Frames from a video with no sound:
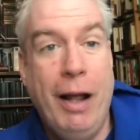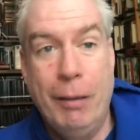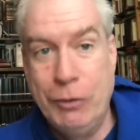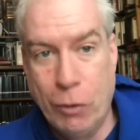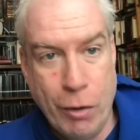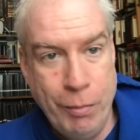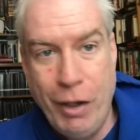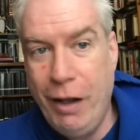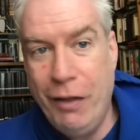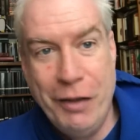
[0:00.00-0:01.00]
absorb
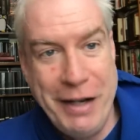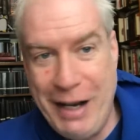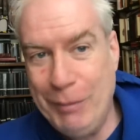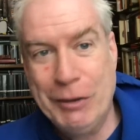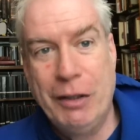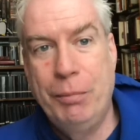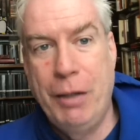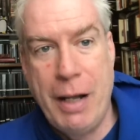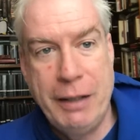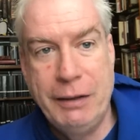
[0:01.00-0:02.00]
the names on the
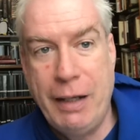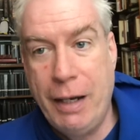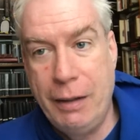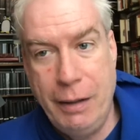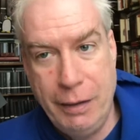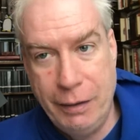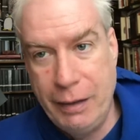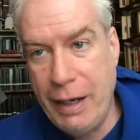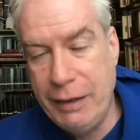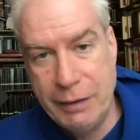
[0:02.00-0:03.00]
plots. And in the
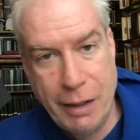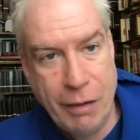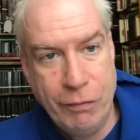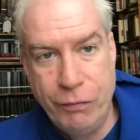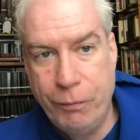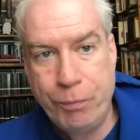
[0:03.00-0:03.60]
case of